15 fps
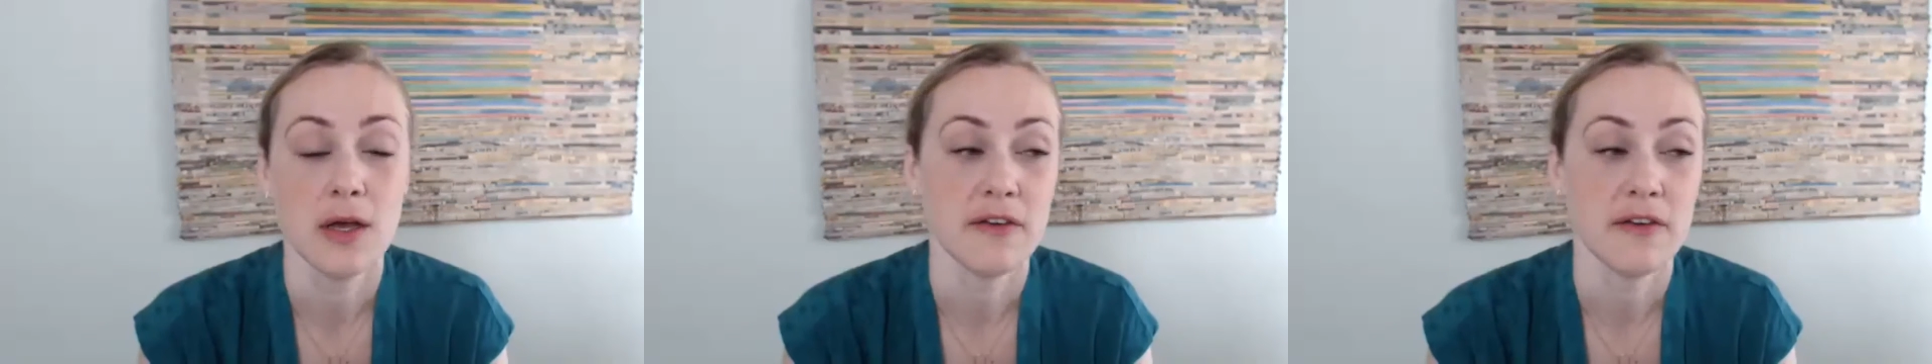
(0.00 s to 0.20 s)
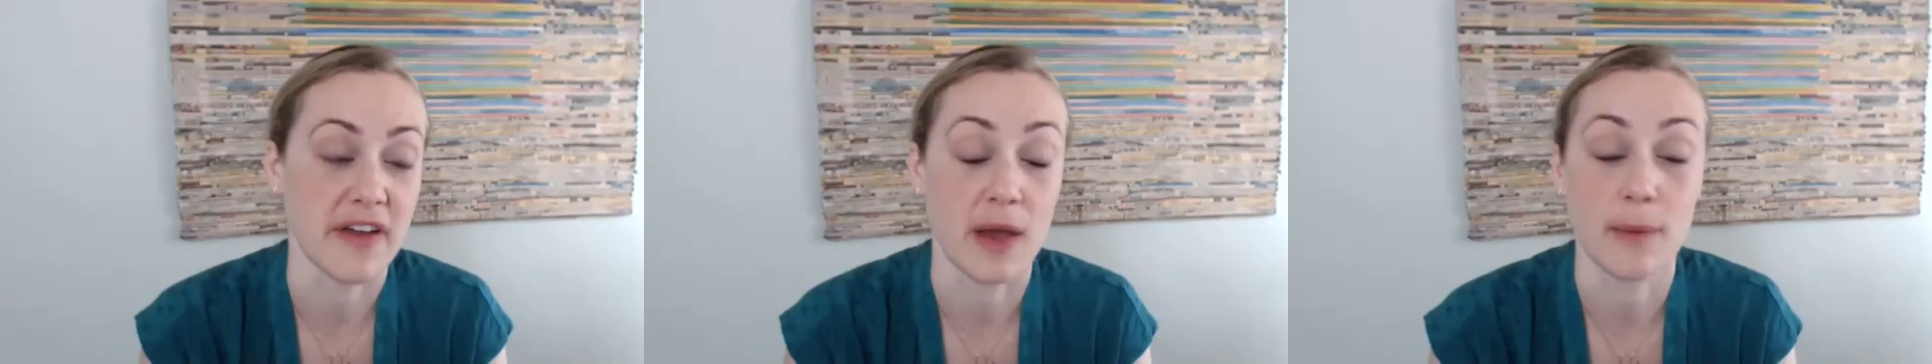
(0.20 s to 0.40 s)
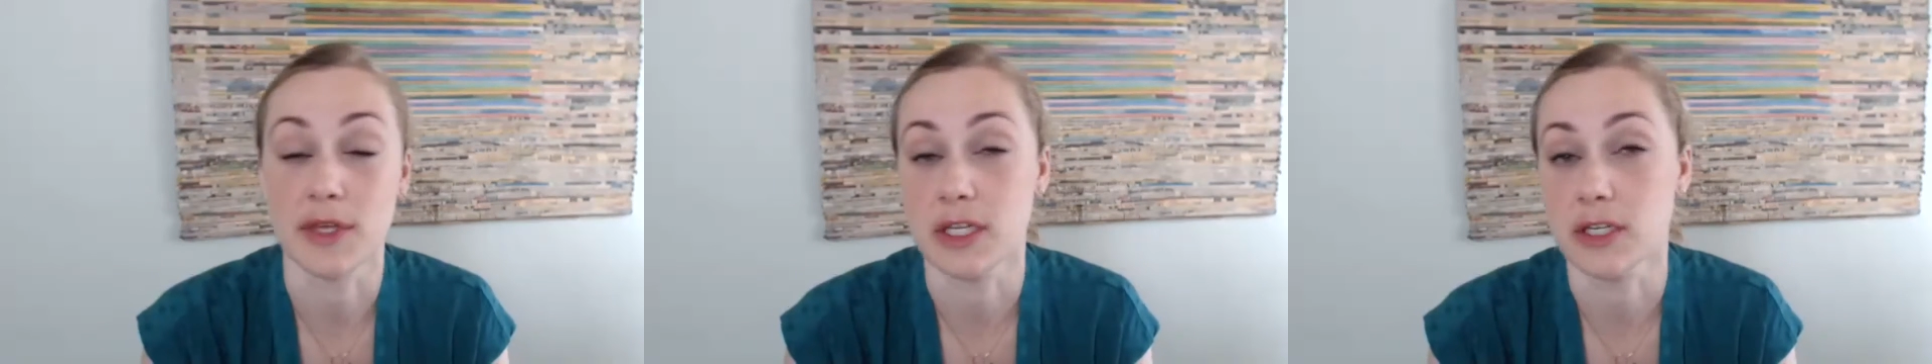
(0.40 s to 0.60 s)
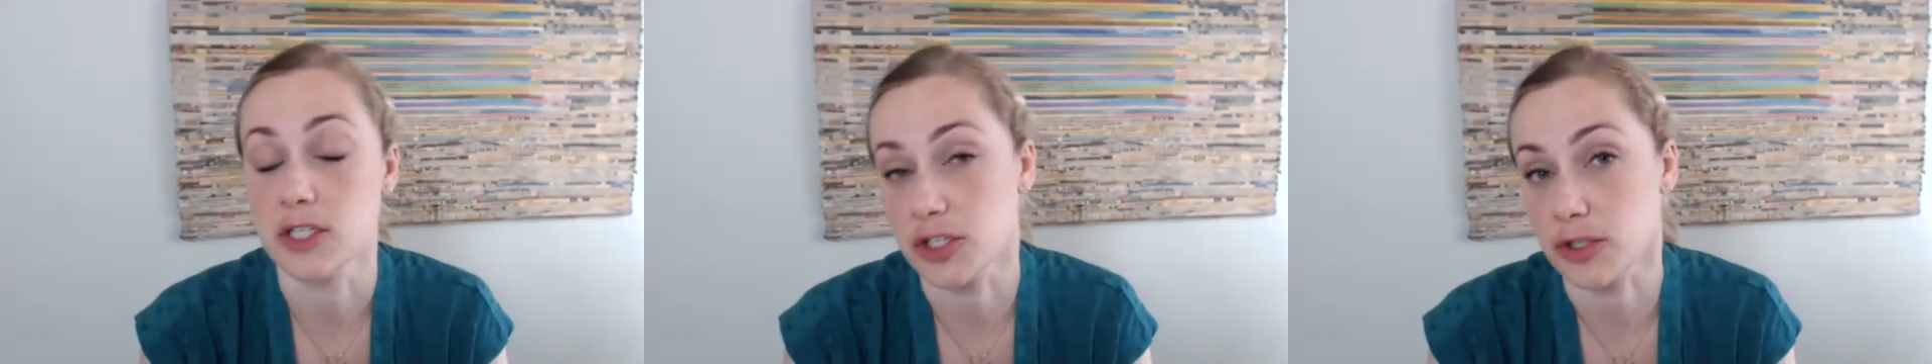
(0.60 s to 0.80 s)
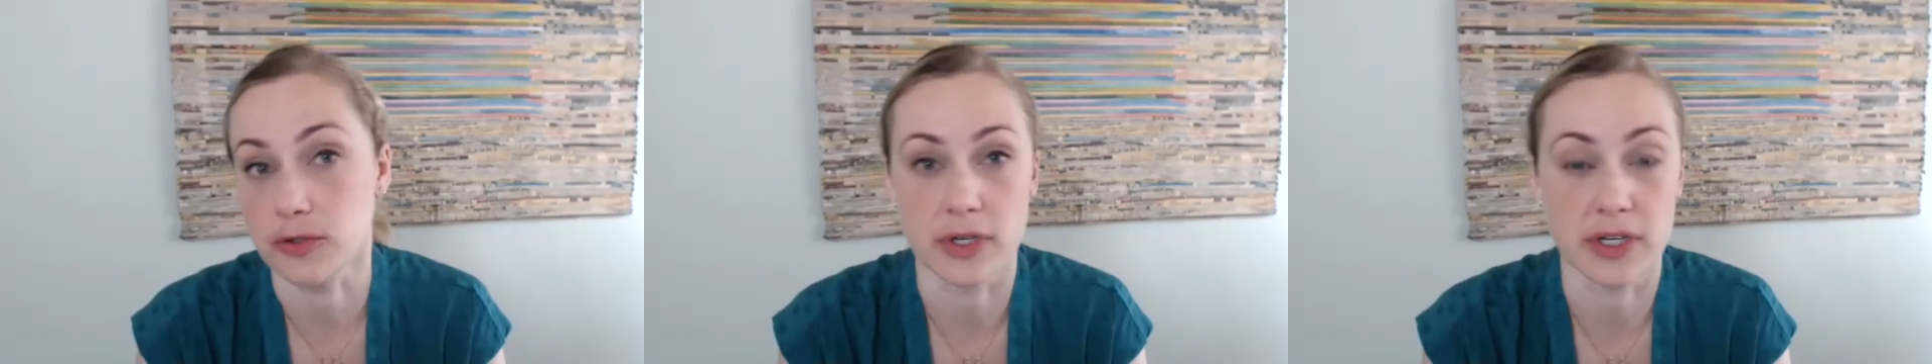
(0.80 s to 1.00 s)
family and
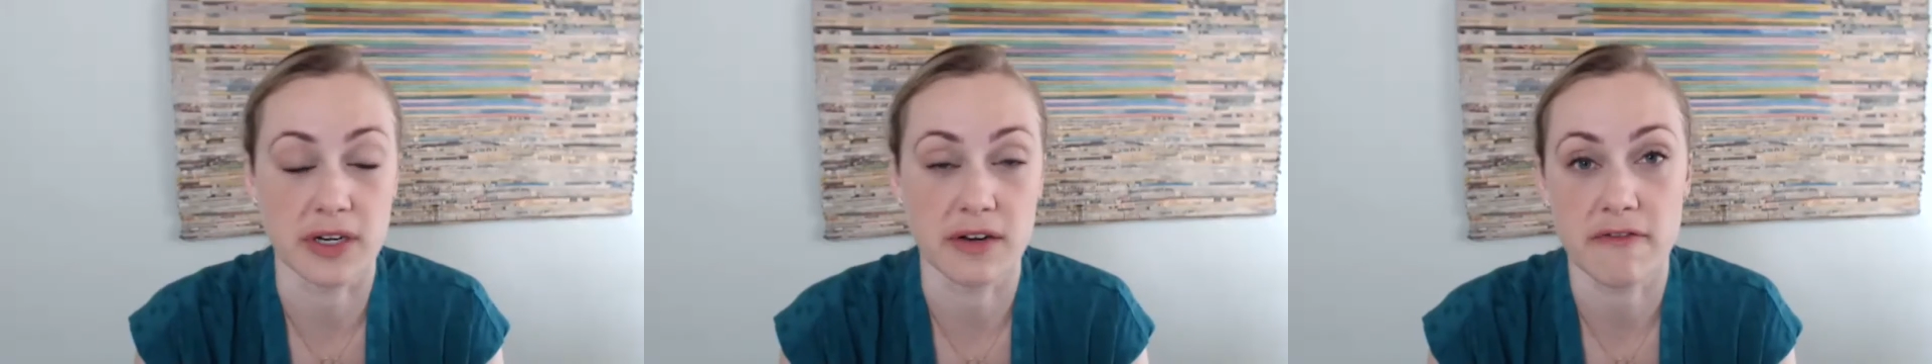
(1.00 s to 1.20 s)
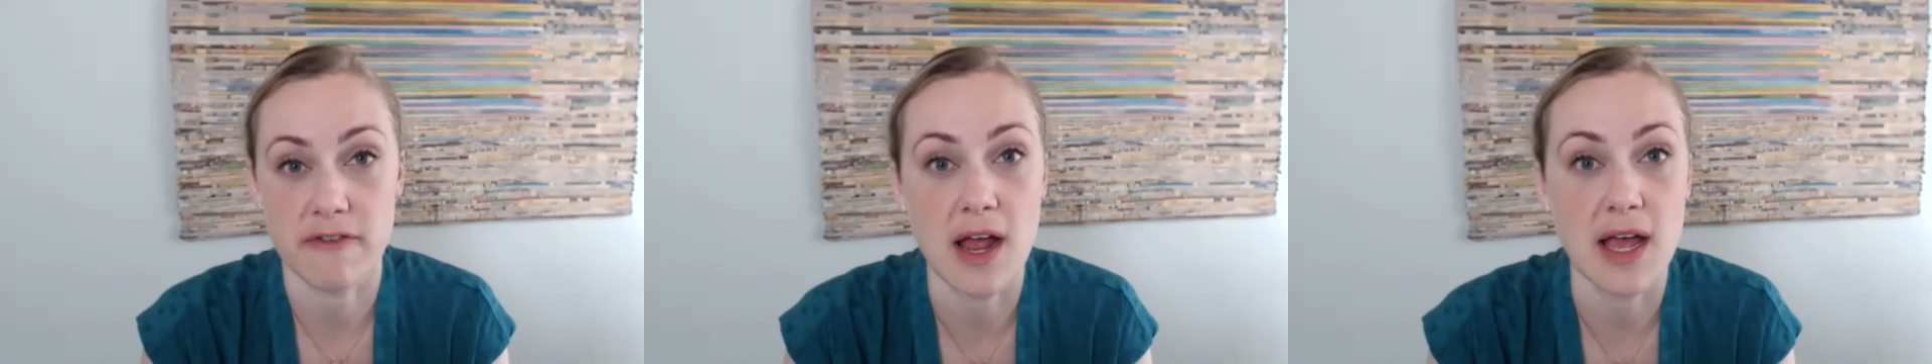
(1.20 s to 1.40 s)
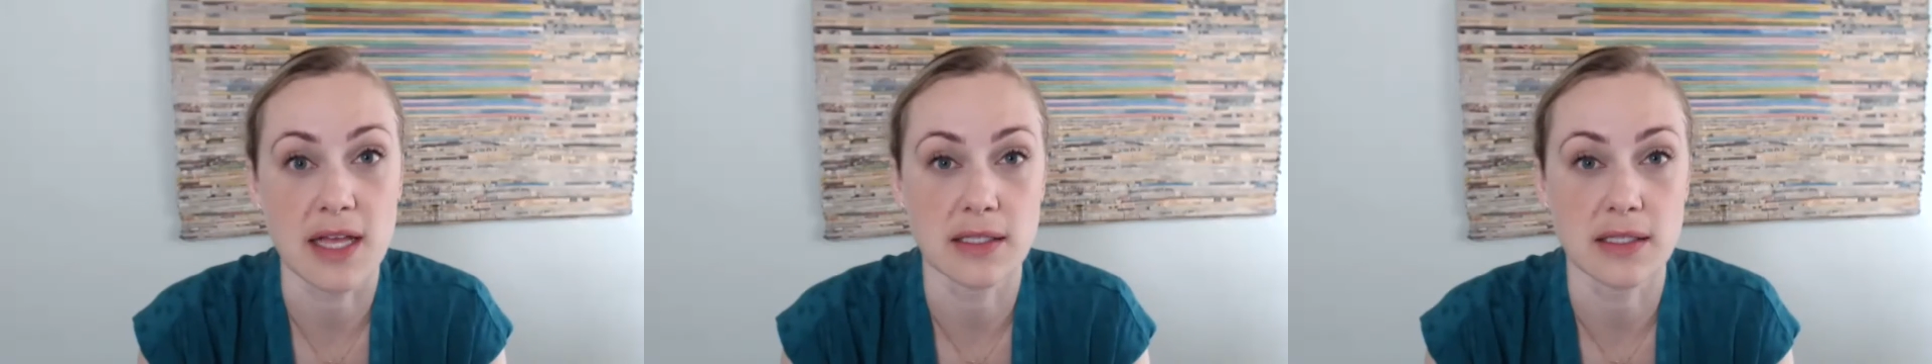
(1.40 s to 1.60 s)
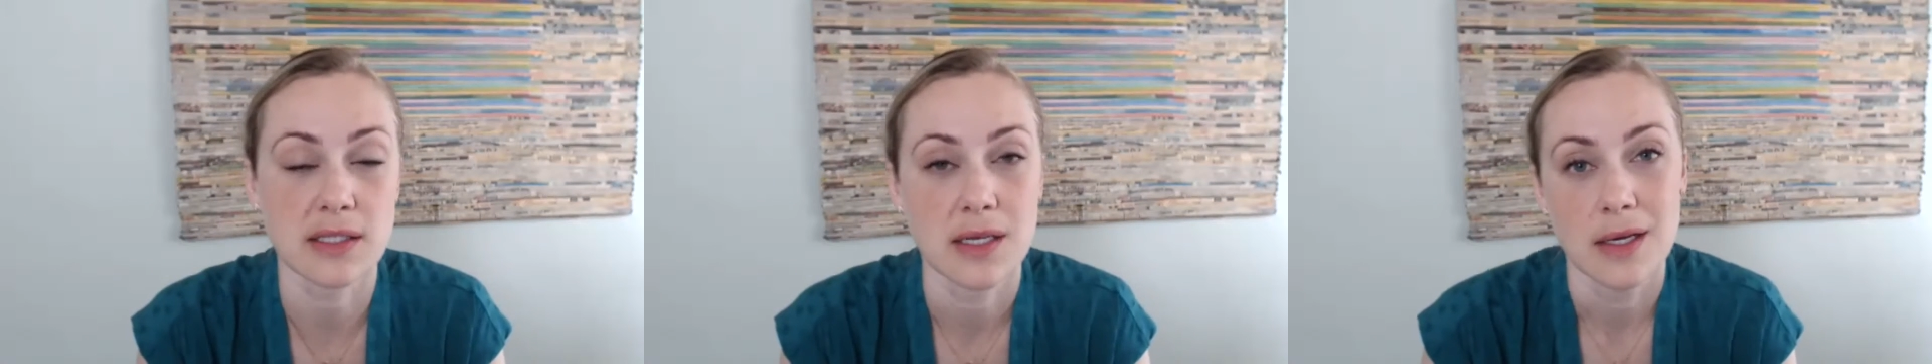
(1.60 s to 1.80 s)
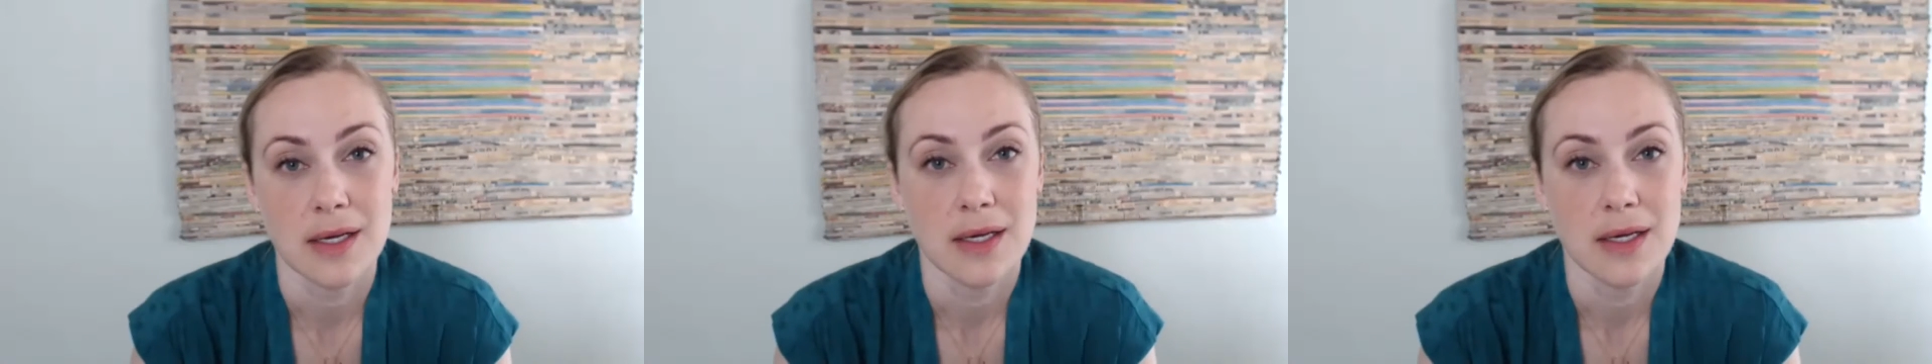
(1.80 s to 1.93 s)
children and friends,